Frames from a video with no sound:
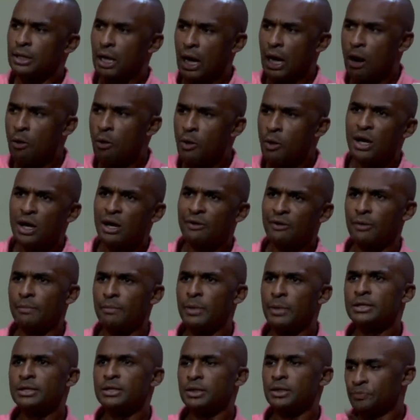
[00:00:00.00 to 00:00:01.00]
our
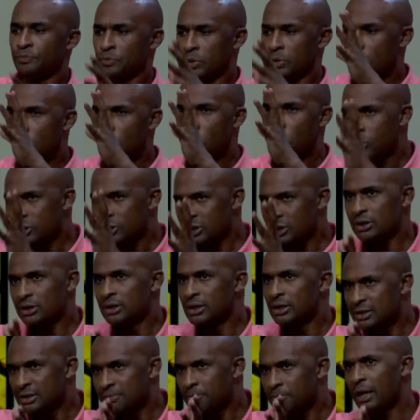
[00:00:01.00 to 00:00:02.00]
government
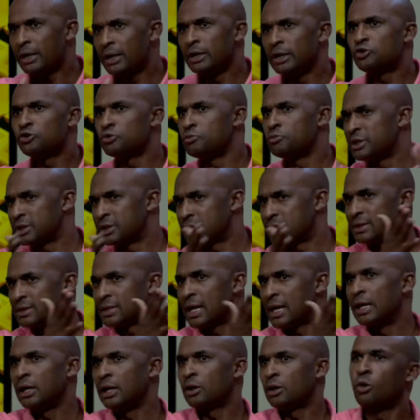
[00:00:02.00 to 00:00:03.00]
lost this money to Mr.
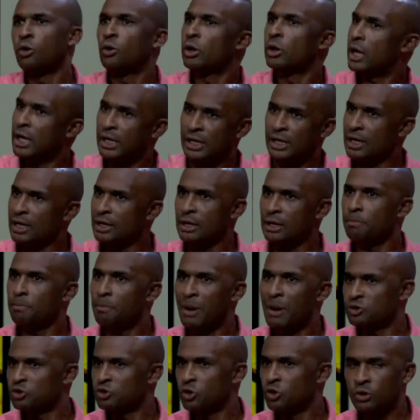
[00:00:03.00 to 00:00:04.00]
Zaire or any other
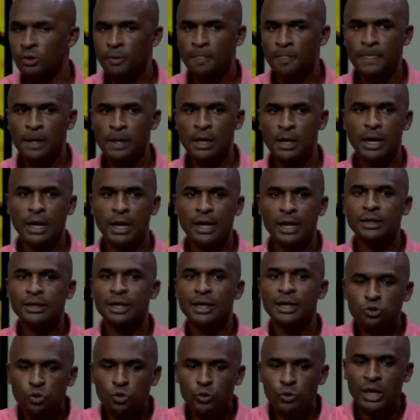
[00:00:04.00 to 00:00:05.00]
person, and
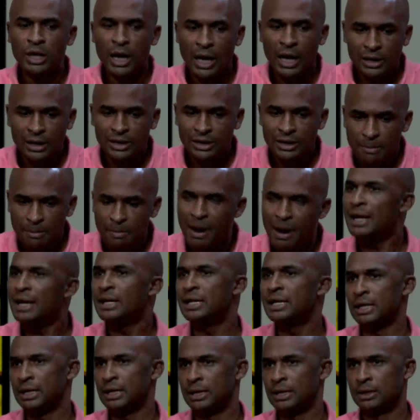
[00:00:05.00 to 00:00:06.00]
that we are
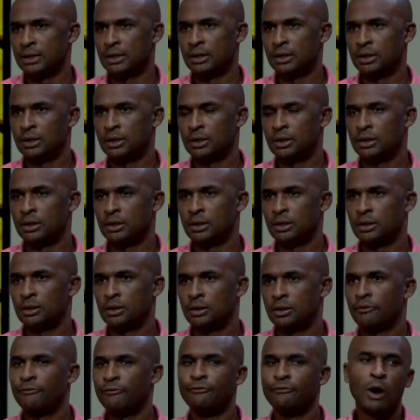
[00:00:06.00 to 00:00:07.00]
demanding
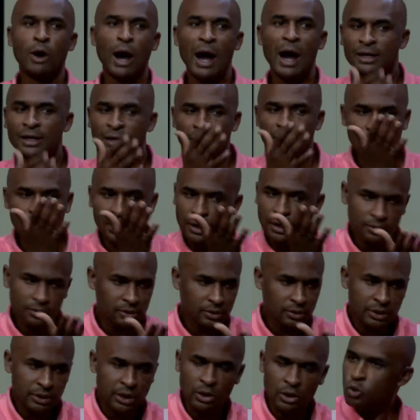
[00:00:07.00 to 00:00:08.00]
for either
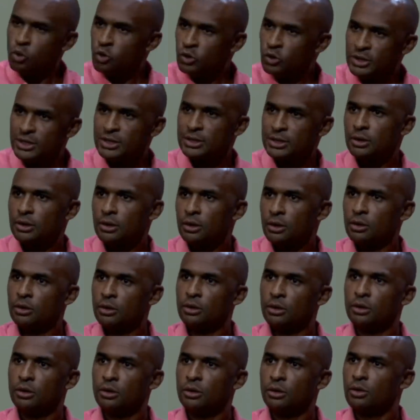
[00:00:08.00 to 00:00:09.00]
the goods
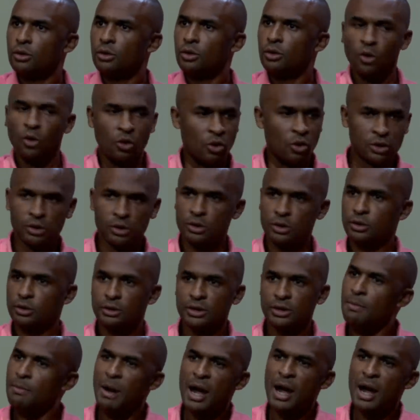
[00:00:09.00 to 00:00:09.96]
or the